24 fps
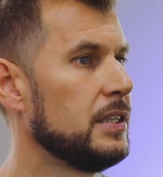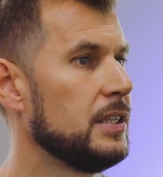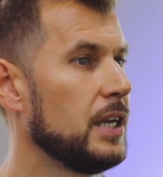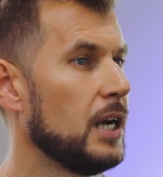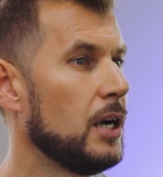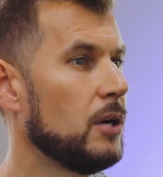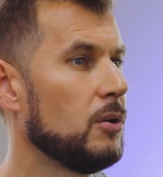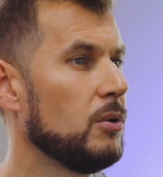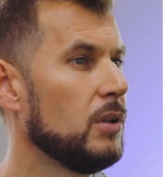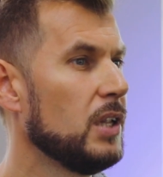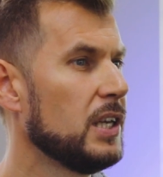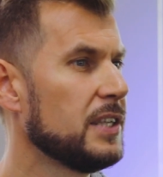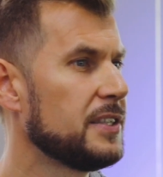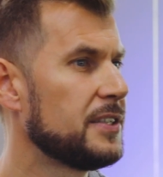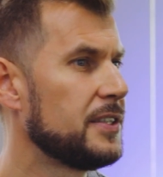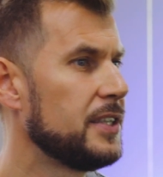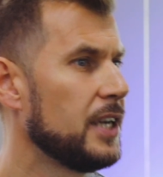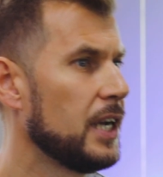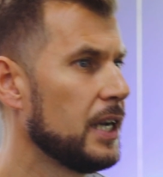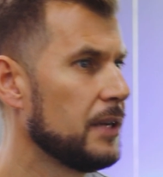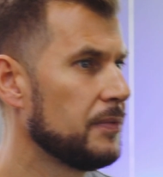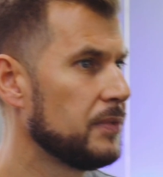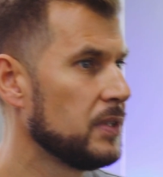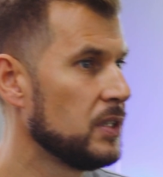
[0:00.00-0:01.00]
Now, let's
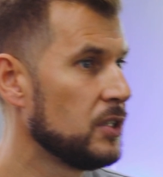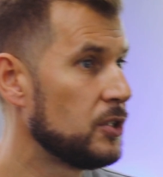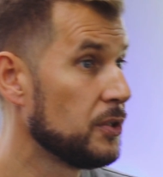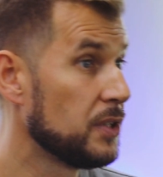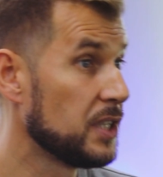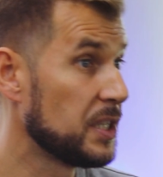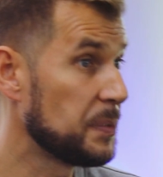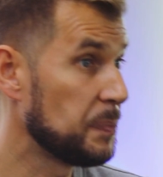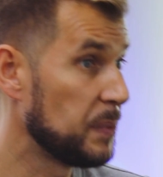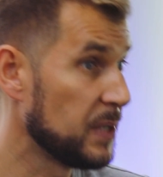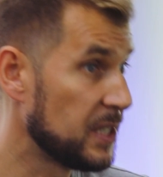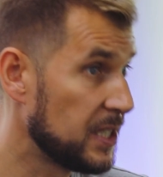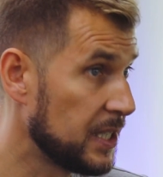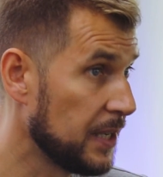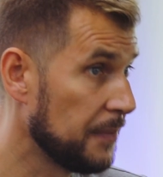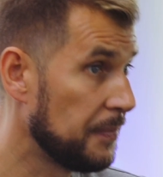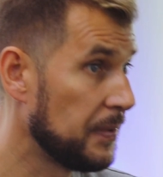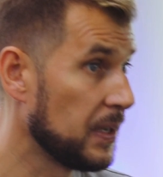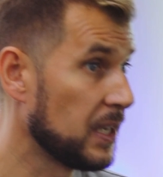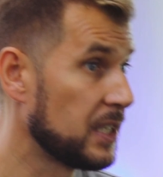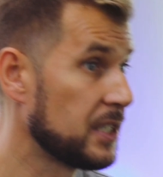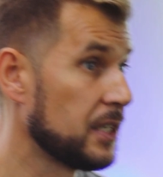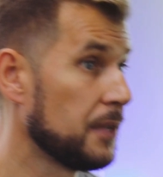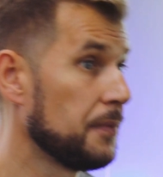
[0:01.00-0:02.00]
dive into the
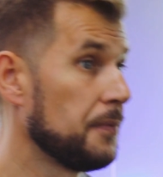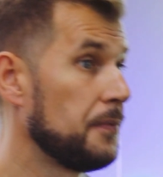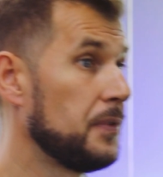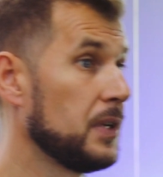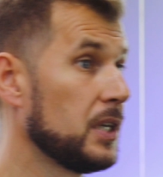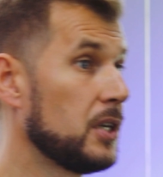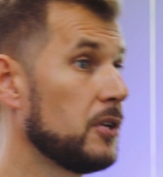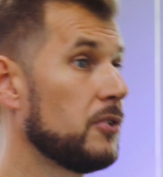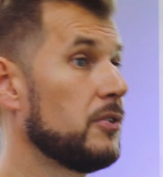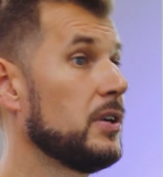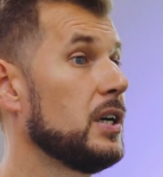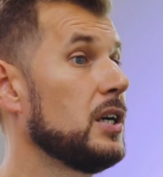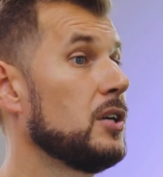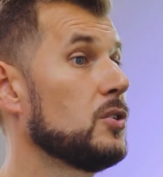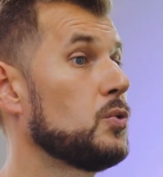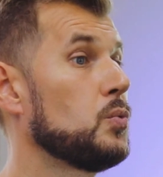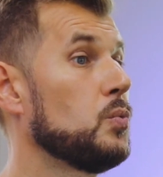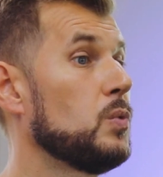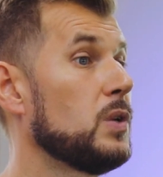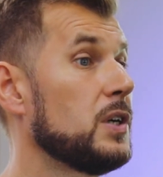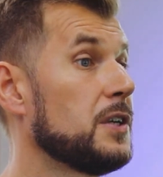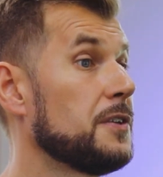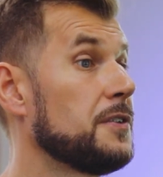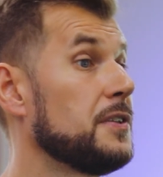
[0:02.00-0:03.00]
specifics and figure out
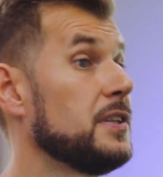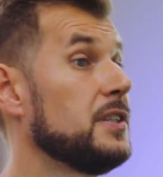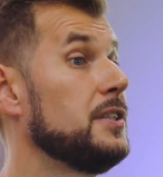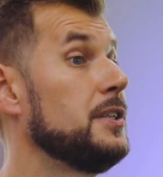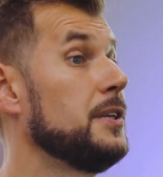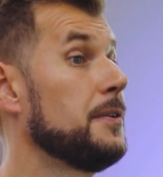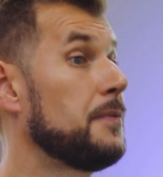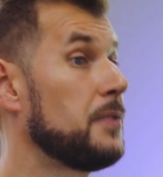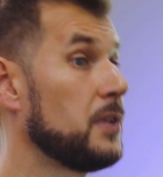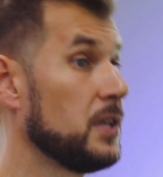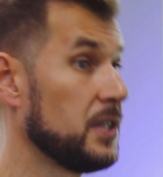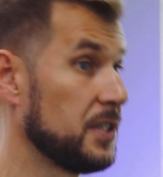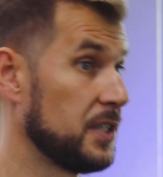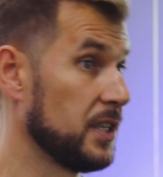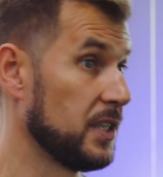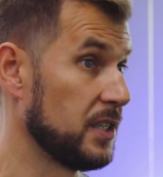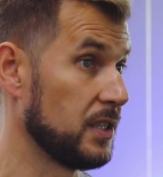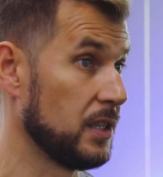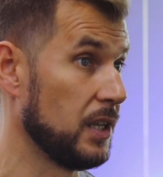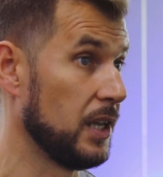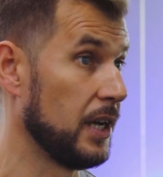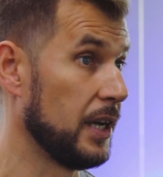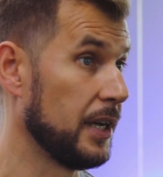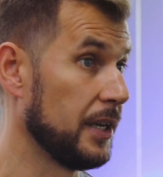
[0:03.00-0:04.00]
where the differences
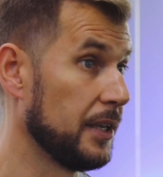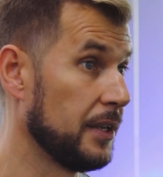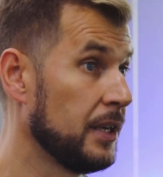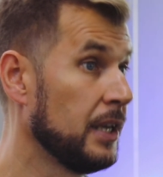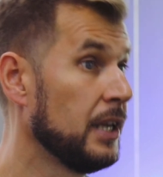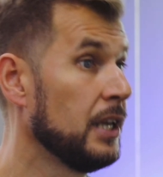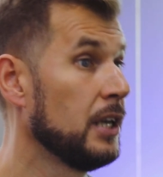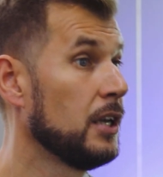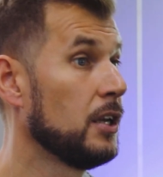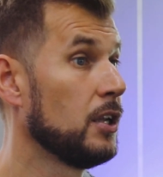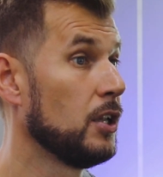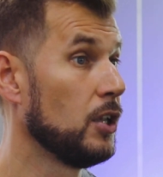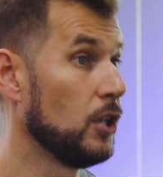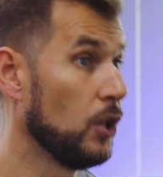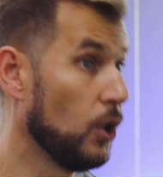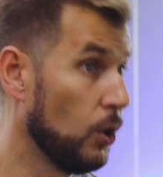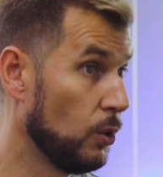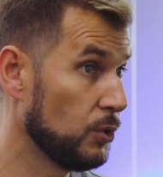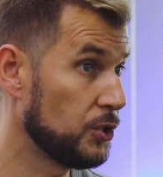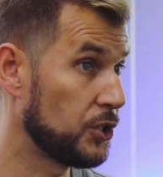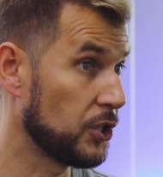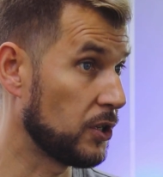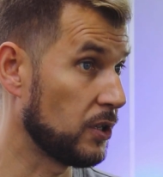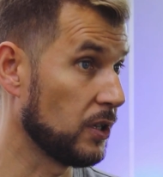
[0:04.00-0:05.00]
lie.
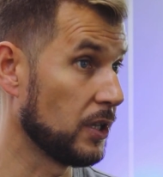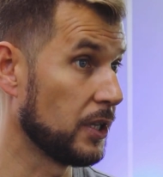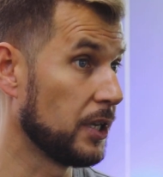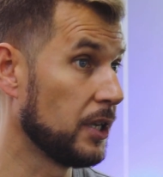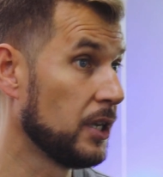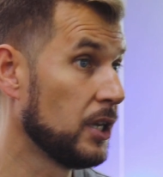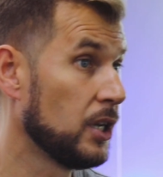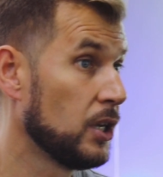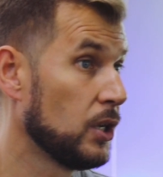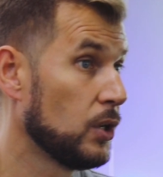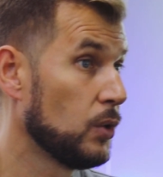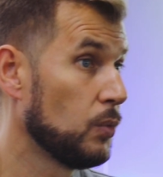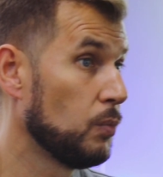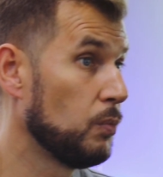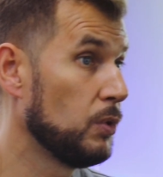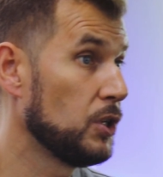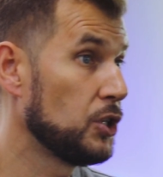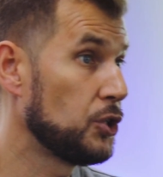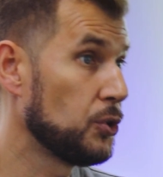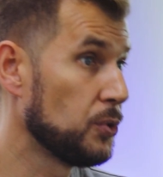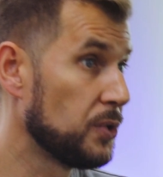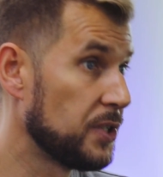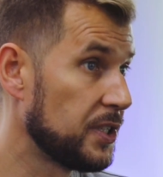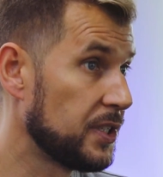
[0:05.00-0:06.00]
Logically, we
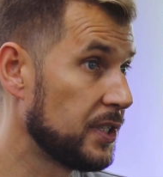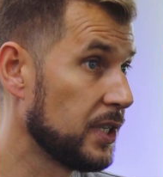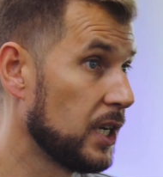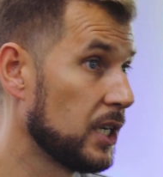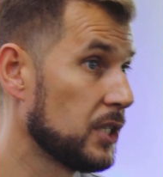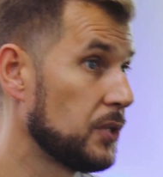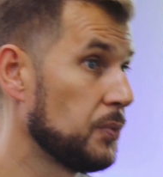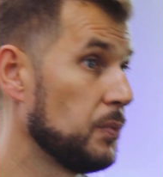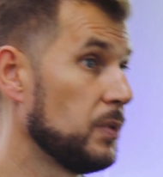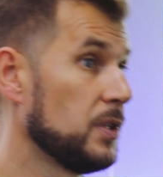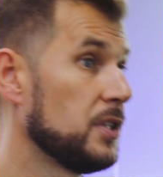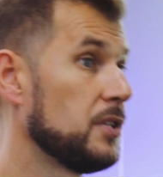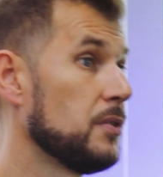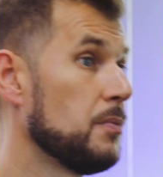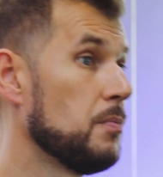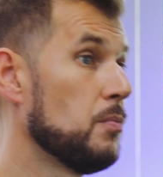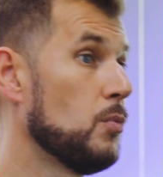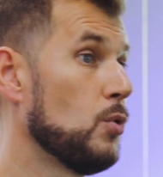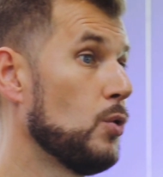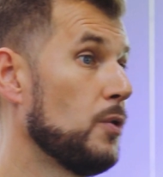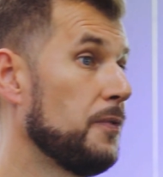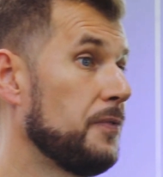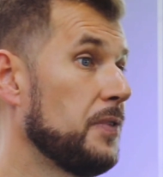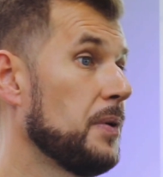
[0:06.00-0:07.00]
should start with the
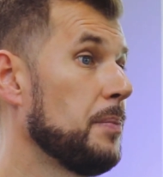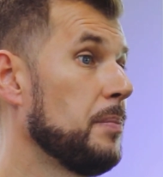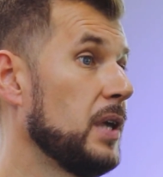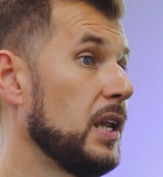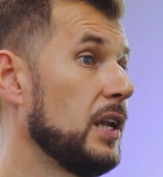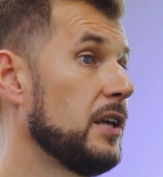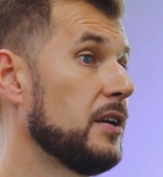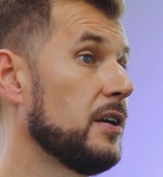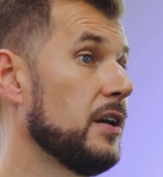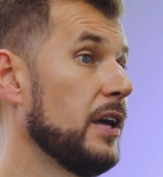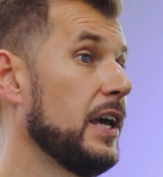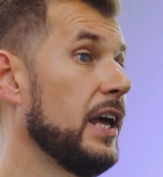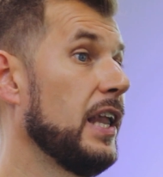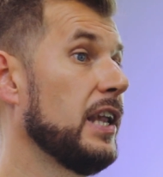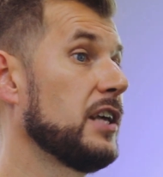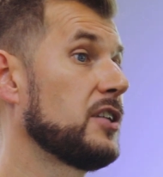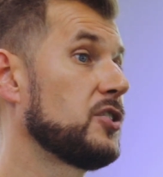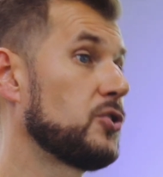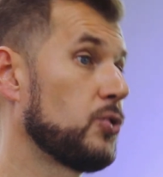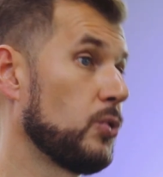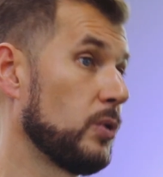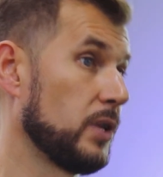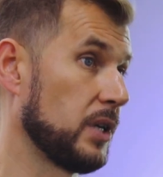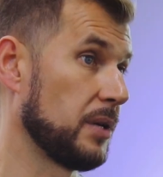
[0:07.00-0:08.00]
more familiar
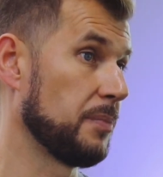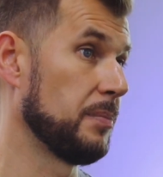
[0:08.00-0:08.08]
electronic